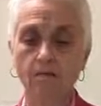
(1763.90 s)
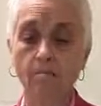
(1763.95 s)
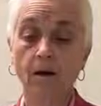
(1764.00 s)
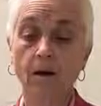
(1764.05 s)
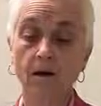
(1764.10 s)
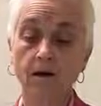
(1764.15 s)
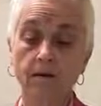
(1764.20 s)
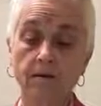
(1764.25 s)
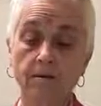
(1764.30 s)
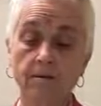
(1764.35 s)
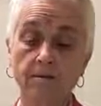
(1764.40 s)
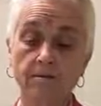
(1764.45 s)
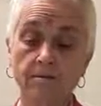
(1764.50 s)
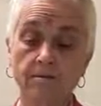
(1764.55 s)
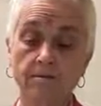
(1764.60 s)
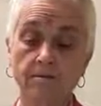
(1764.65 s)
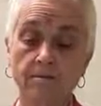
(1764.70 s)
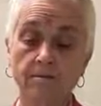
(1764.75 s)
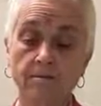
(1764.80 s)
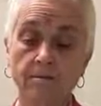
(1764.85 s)
But
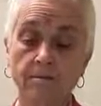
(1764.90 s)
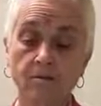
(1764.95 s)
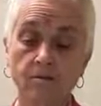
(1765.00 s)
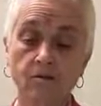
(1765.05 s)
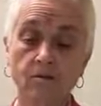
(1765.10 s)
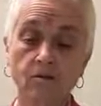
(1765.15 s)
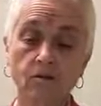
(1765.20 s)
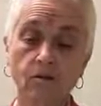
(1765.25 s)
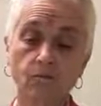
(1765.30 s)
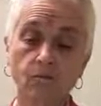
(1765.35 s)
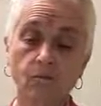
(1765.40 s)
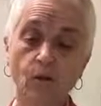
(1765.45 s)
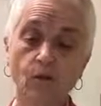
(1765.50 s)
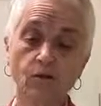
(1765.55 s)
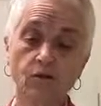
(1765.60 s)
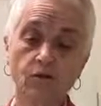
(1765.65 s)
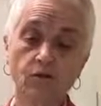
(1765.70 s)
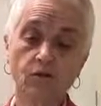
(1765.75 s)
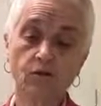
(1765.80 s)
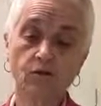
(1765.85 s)
this
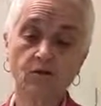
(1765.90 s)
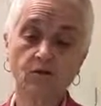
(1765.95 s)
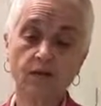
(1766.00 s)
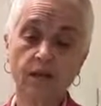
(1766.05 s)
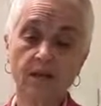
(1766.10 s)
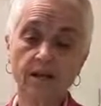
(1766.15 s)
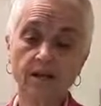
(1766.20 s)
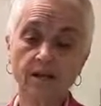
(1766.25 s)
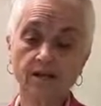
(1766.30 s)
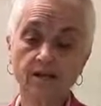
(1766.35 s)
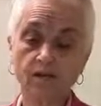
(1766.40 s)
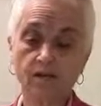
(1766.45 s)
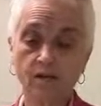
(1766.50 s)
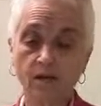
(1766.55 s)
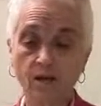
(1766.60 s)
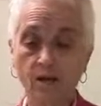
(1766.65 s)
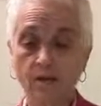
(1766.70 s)
explosion of rage